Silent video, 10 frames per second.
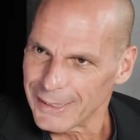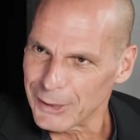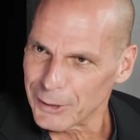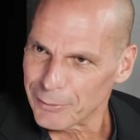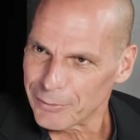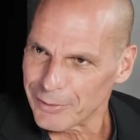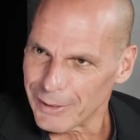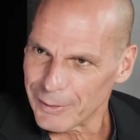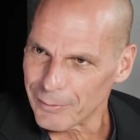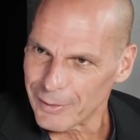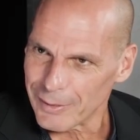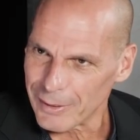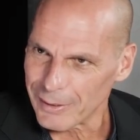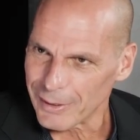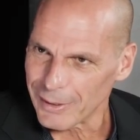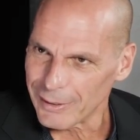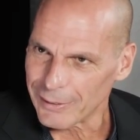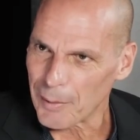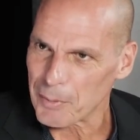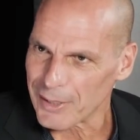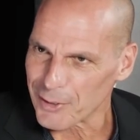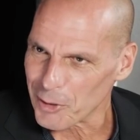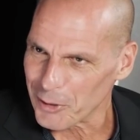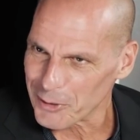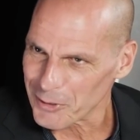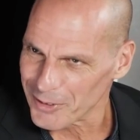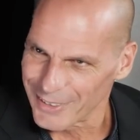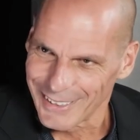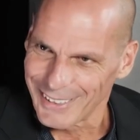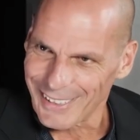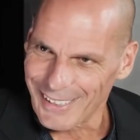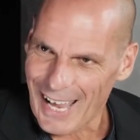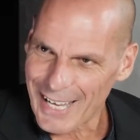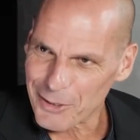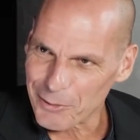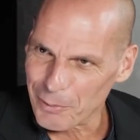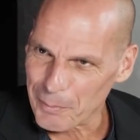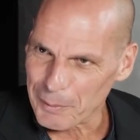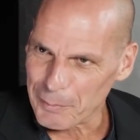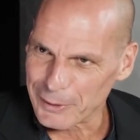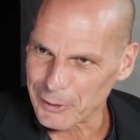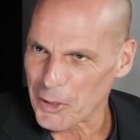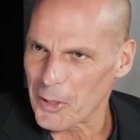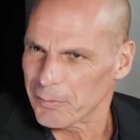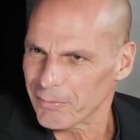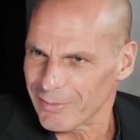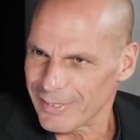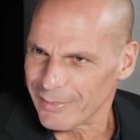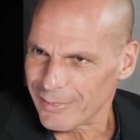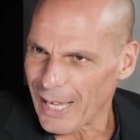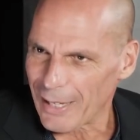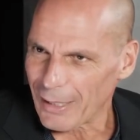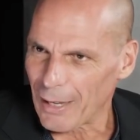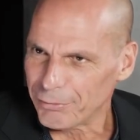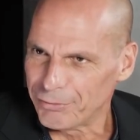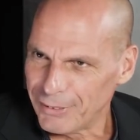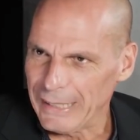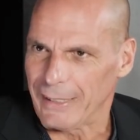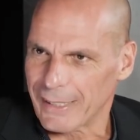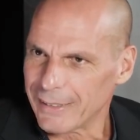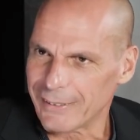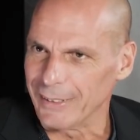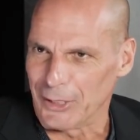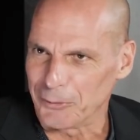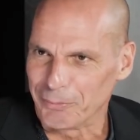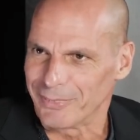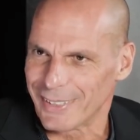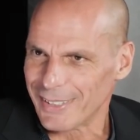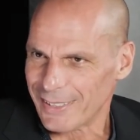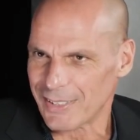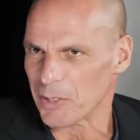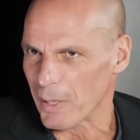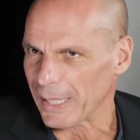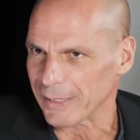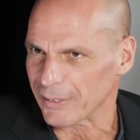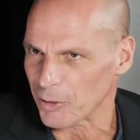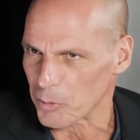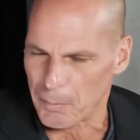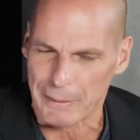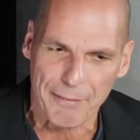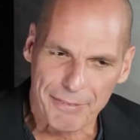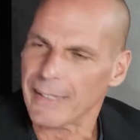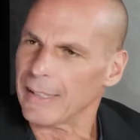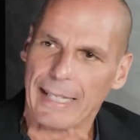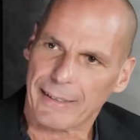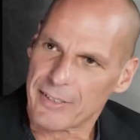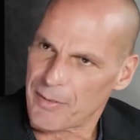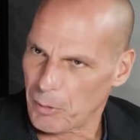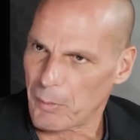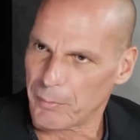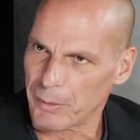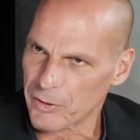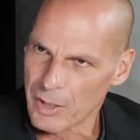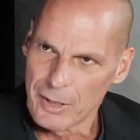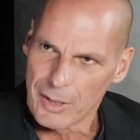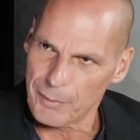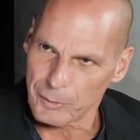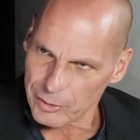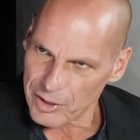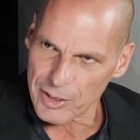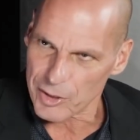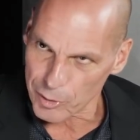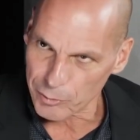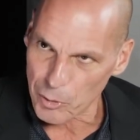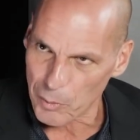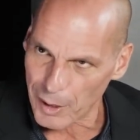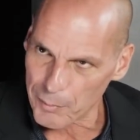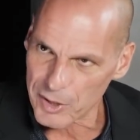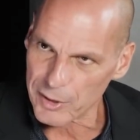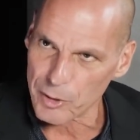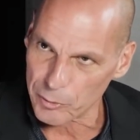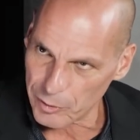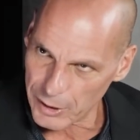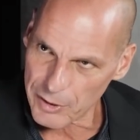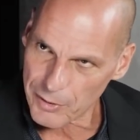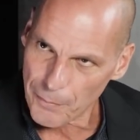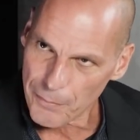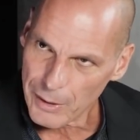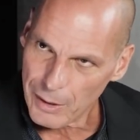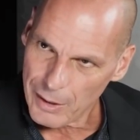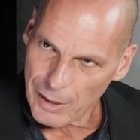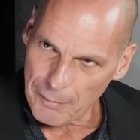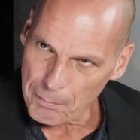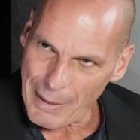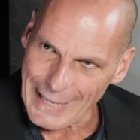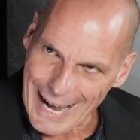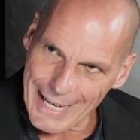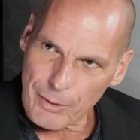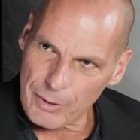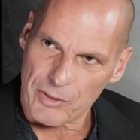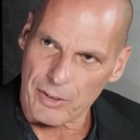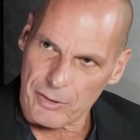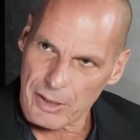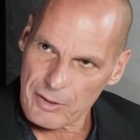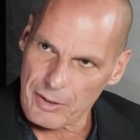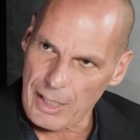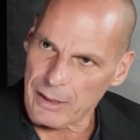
of the typesetters unions in the hands of Rupert Murdoch. So I feel that this is my country as well. But I feel like this everywhere because I'm not a citizen of nowhere. I'm a citizen of Greece. My anchor is in Greece.